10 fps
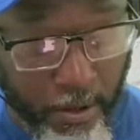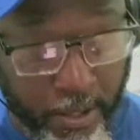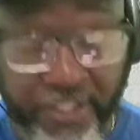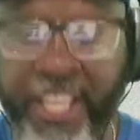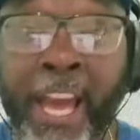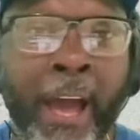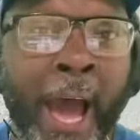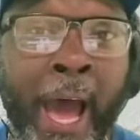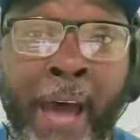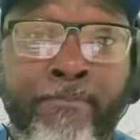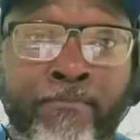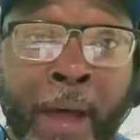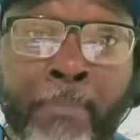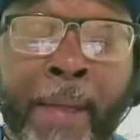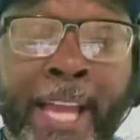Because, see,
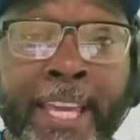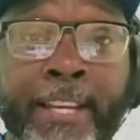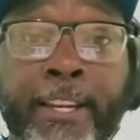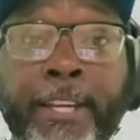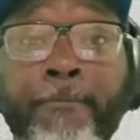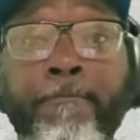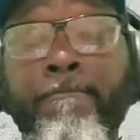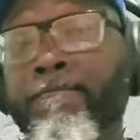I'm not getting it.